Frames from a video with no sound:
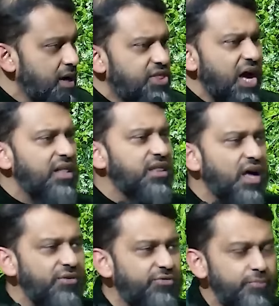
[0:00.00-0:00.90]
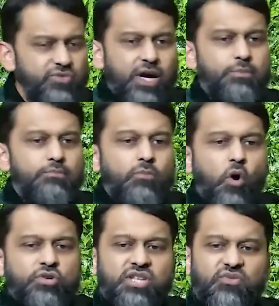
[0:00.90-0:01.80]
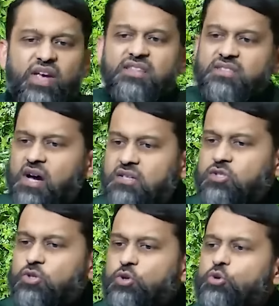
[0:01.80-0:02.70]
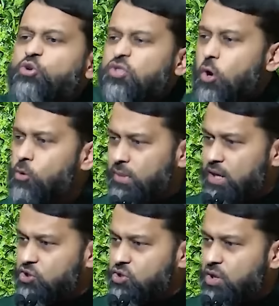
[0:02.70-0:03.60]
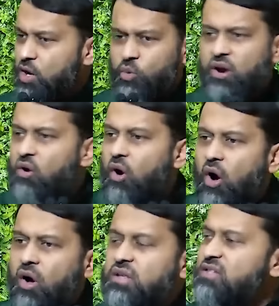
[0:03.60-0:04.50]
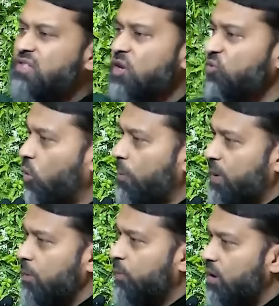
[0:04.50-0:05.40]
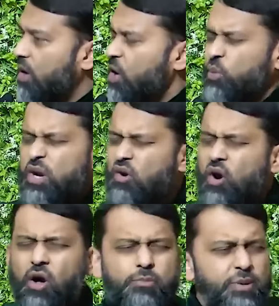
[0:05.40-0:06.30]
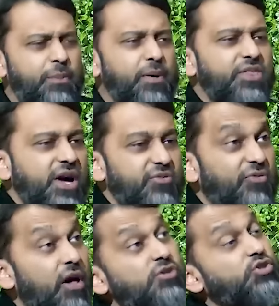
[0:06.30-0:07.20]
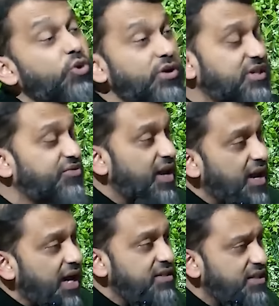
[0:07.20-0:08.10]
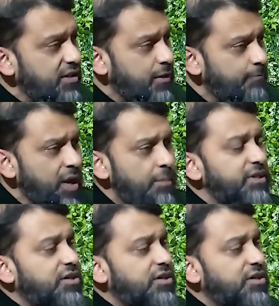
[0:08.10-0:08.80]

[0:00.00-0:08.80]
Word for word: That love that motivates us to do so much. We are all sinful people. We are all people that fall short of that ideal. But